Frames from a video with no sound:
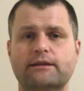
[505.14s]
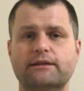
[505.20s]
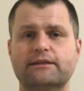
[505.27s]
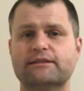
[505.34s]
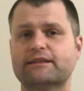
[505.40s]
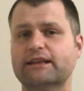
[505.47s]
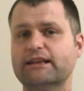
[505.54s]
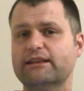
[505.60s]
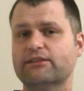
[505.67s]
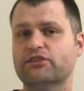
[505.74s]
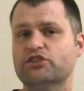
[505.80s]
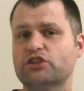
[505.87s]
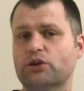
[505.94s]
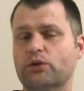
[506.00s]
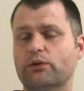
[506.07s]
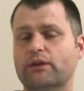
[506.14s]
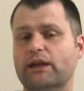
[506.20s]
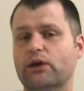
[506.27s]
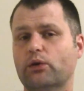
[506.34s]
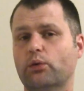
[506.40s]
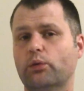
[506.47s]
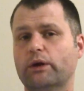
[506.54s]
Studies have shown
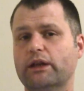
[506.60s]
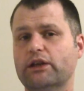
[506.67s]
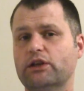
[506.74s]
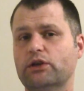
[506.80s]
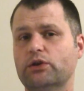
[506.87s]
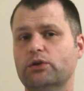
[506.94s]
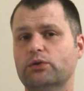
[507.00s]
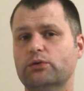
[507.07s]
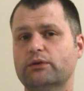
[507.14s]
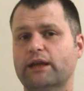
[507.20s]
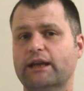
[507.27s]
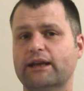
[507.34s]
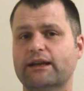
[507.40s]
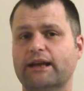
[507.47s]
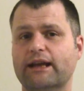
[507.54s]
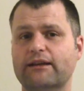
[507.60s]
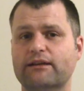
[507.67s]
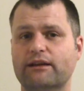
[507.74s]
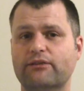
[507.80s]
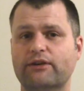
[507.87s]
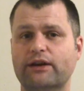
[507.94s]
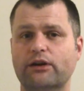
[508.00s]
that when you take an
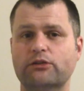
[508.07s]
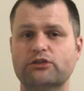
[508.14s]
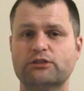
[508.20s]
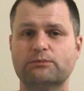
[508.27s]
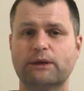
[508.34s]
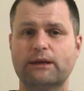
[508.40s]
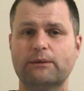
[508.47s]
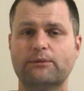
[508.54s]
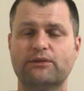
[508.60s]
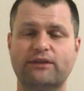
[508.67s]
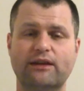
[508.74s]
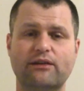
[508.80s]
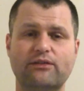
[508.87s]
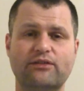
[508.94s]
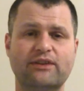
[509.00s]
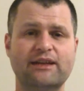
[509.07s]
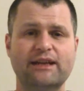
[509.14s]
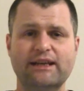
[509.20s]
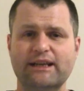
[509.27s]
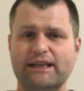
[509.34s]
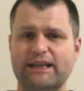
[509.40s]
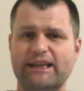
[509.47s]
antiviral just by themselves,
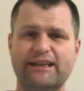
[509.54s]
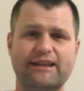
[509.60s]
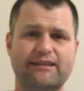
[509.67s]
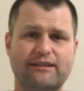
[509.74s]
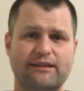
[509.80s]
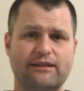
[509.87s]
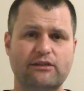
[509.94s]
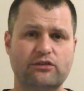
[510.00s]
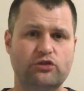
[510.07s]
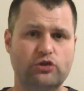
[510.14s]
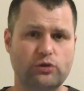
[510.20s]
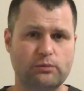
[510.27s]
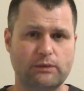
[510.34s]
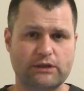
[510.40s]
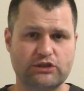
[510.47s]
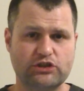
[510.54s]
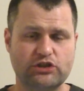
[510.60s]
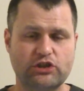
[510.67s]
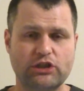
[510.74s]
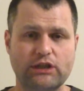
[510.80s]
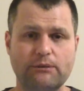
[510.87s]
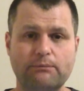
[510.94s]
it doesn't do much
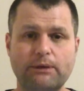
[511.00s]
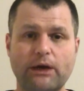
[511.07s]
good.